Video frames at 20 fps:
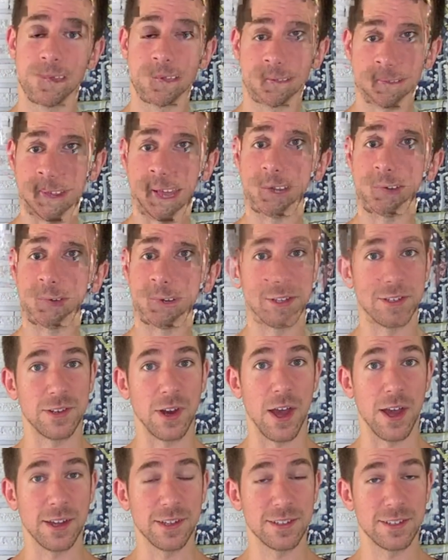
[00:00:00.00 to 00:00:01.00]
celery
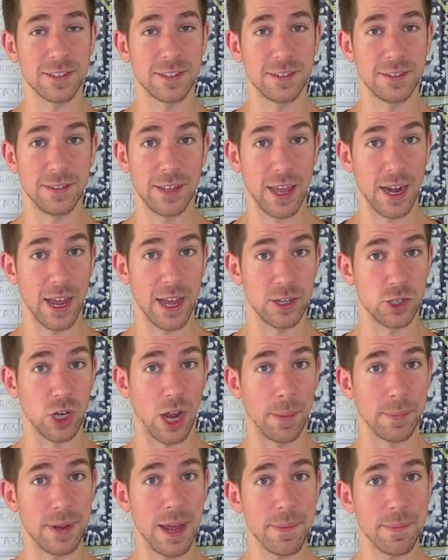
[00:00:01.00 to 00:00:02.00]
stalks that I
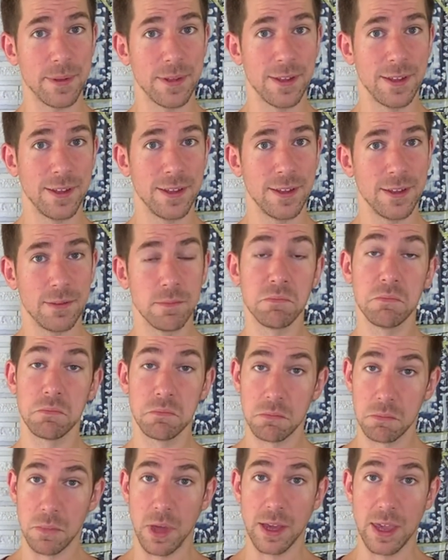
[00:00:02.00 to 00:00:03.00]
chopped up.
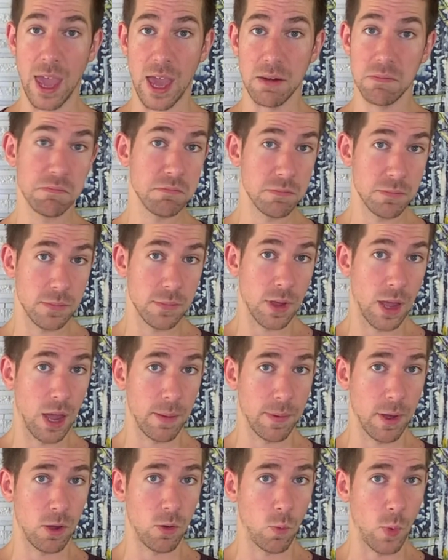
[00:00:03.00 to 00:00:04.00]
Again,
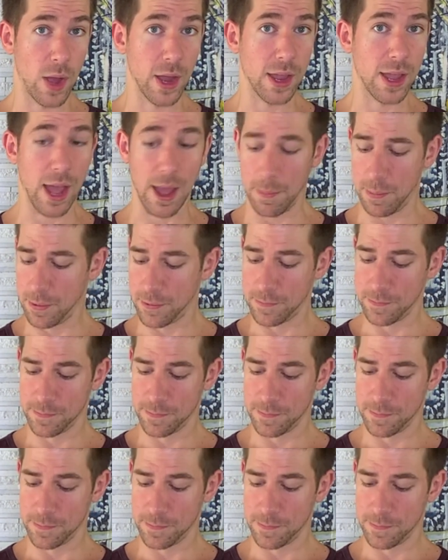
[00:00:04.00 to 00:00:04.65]
about 1 cup.